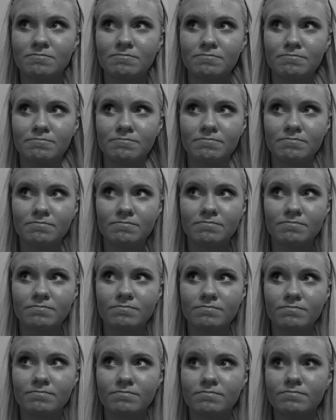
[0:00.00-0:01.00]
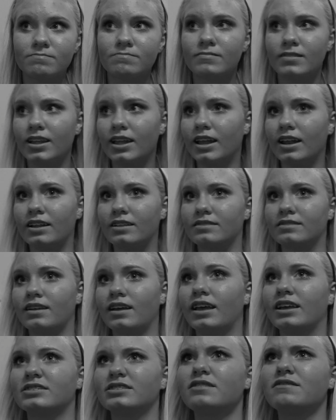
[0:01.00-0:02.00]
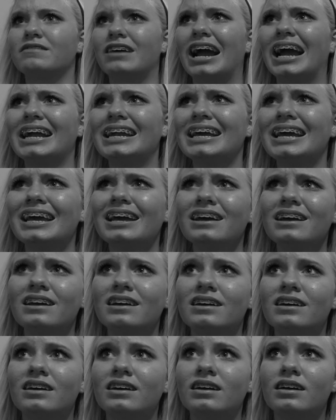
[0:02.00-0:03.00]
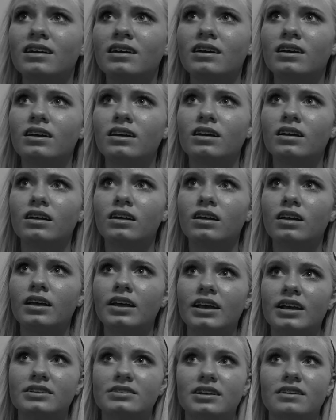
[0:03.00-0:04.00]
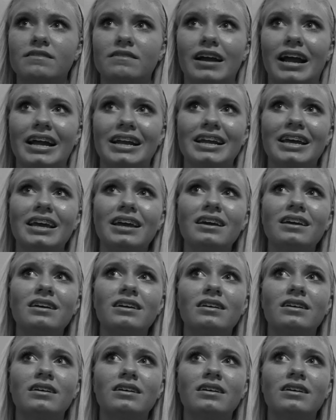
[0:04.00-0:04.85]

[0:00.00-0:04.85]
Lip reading: And it's It's, is it raining? Is it raining?